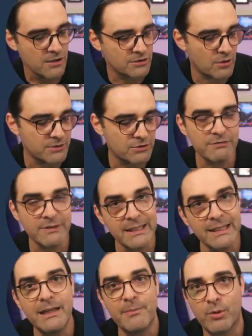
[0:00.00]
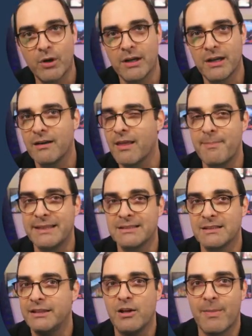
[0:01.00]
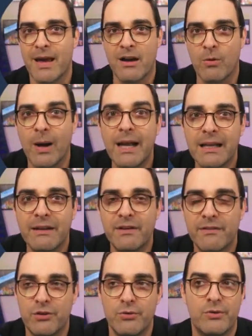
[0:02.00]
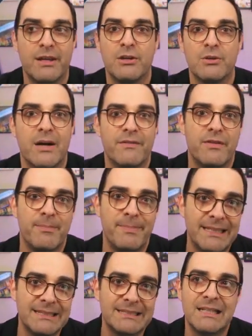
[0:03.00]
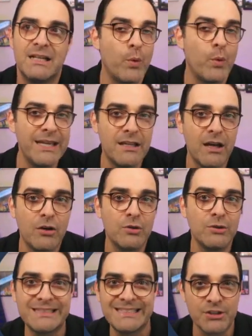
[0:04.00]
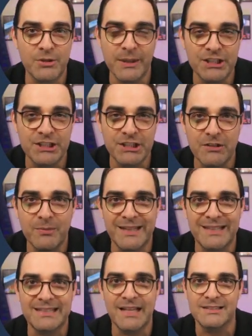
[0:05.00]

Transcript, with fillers: So it's really important that basically, no matter what, even if you think you have the best windows situation with